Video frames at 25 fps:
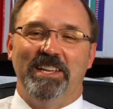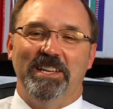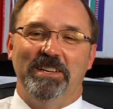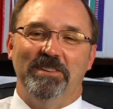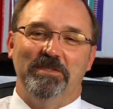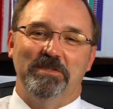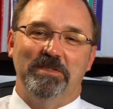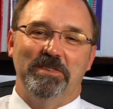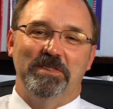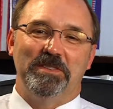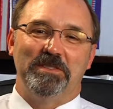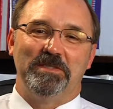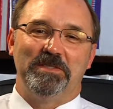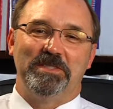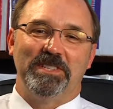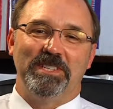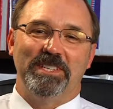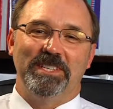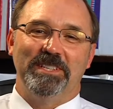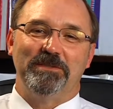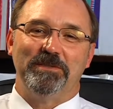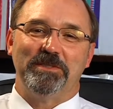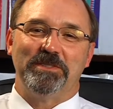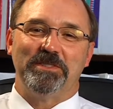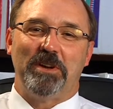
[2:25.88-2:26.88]
It was
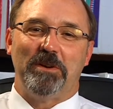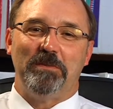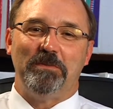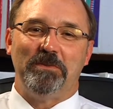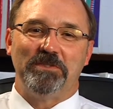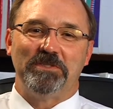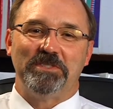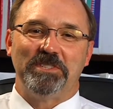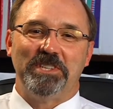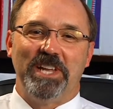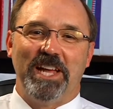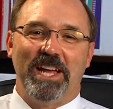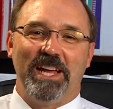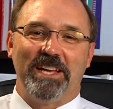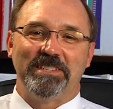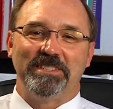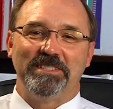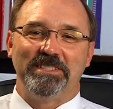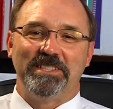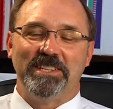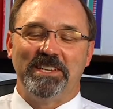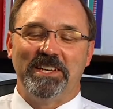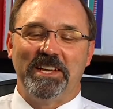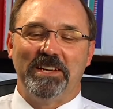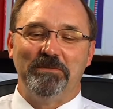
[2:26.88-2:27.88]
it was almost an
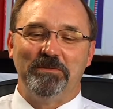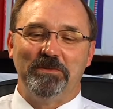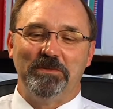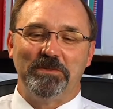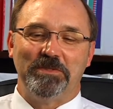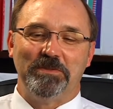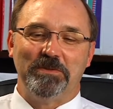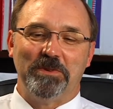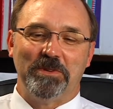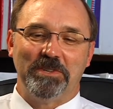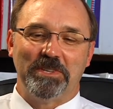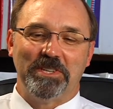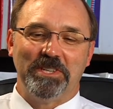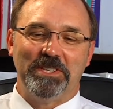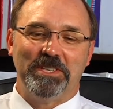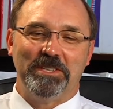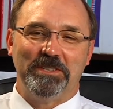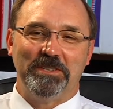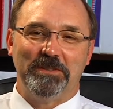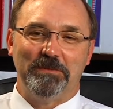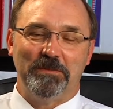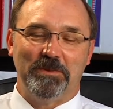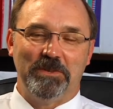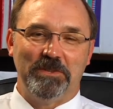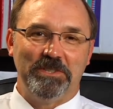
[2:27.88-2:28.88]
accident. I was working
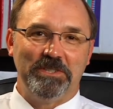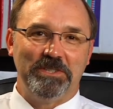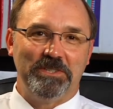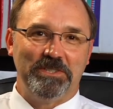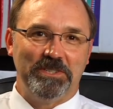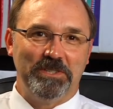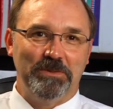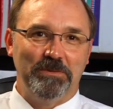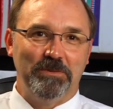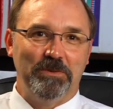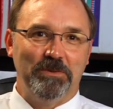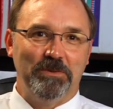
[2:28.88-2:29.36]
in the emergency